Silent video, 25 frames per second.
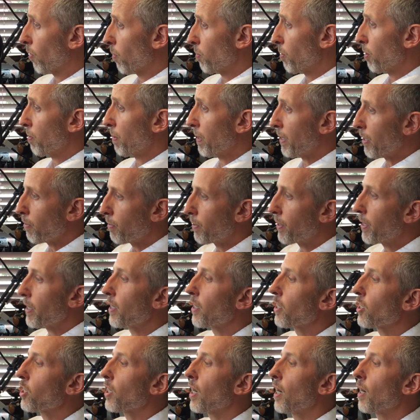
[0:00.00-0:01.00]
from you and you
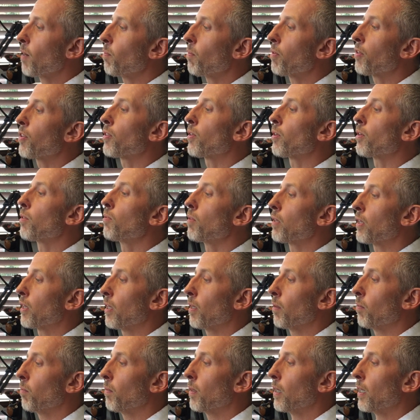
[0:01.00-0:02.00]
didn't come through with
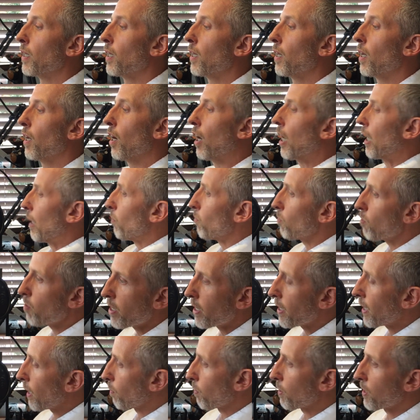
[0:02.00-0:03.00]
them. I'm
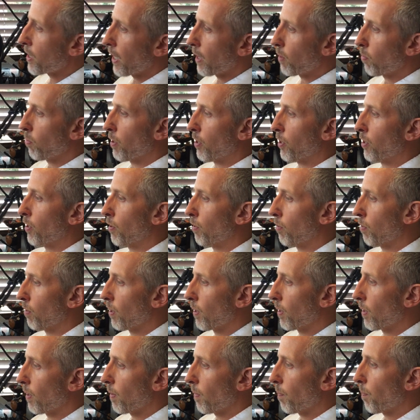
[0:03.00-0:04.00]
really upset with you.
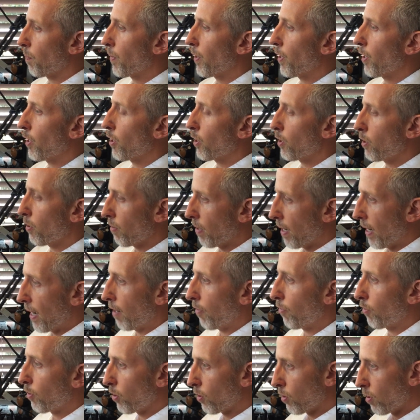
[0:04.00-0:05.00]
You
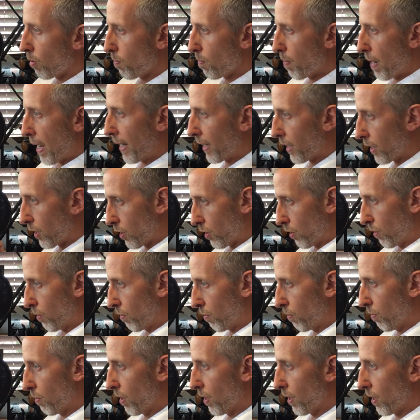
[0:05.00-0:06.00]
have to go back
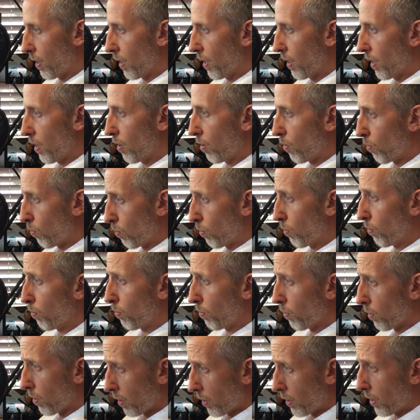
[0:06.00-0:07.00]
to
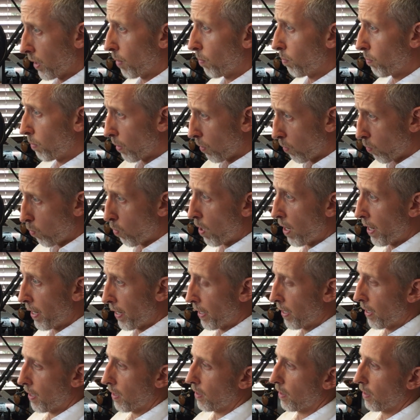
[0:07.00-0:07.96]
rule number 1.